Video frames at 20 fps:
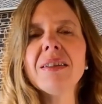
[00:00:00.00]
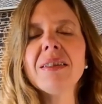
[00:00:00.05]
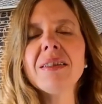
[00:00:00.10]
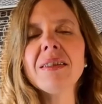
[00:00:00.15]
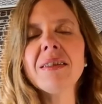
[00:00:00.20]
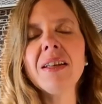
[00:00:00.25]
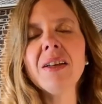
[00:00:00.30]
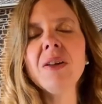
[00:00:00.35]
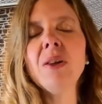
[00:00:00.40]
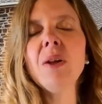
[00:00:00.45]

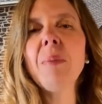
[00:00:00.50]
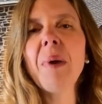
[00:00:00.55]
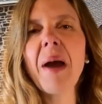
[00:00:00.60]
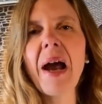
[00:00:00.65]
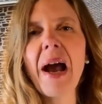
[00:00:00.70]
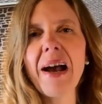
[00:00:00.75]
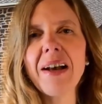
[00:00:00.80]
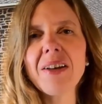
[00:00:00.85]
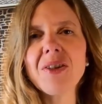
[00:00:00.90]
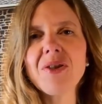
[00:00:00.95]
in the
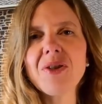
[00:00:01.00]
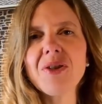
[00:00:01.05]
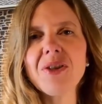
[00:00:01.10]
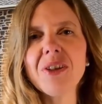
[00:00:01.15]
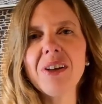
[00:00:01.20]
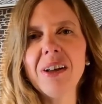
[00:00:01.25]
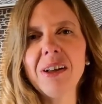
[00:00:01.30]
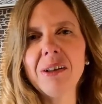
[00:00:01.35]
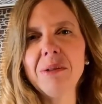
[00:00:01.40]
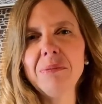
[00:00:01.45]
past,
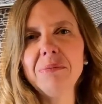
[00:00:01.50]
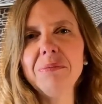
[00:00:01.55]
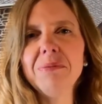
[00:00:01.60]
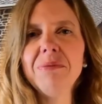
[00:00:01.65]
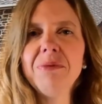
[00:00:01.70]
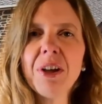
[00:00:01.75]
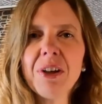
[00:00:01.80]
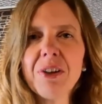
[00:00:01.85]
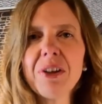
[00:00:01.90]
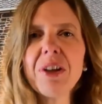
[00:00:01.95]

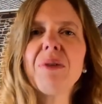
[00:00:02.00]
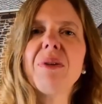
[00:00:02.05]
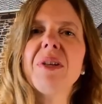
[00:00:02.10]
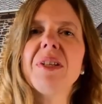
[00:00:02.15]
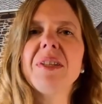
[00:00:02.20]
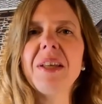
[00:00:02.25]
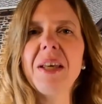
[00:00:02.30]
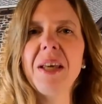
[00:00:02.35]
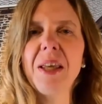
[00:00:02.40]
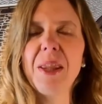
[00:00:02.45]
fairly
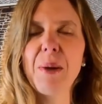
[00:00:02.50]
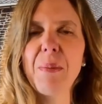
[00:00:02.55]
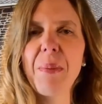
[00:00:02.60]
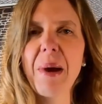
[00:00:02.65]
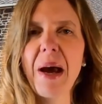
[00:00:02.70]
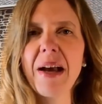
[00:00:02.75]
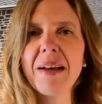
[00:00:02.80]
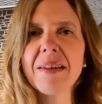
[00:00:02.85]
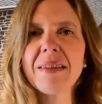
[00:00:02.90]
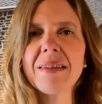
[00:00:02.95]
recent in the
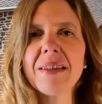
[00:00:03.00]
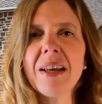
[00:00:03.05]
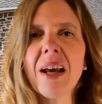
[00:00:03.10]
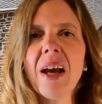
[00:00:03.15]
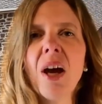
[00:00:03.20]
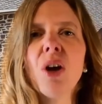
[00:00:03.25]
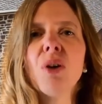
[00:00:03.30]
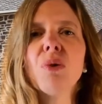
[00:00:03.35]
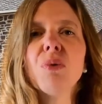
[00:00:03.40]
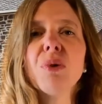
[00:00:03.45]
past,
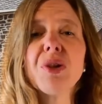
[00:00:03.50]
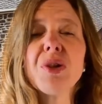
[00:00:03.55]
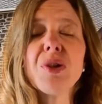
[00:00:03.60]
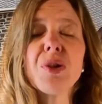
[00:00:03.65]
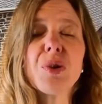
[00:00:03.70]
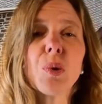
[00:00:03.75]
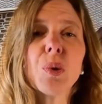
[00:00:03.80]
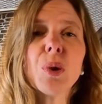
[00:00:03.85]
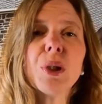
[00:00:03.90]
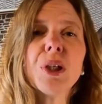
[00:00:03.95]

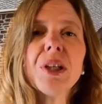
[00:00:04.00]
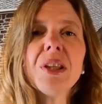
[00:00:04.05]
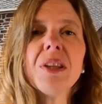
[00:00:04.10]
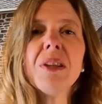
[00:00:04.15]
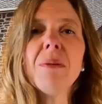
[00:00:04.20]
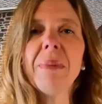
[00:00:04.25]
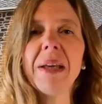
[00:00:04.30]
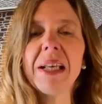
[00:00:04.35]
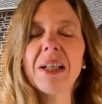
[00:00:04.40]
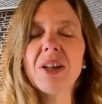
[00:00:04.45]
restored the
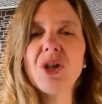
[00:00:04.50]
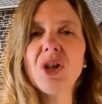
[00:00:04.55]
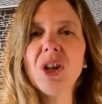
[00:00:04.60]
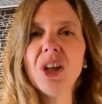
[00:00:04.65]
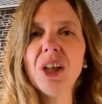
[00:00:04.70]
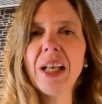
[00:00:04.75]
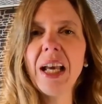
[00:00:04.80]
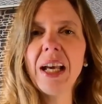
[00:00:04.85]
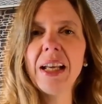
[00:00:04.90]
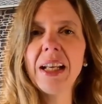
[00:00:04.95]

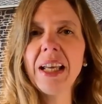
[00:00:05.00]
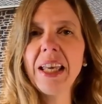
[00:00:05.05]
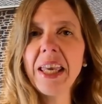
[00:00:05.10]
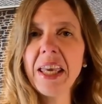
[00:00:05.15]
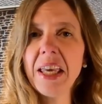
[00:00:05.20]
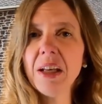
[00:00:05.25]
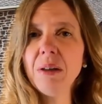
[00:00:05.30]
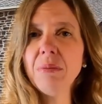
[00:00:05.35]
mansion, and it can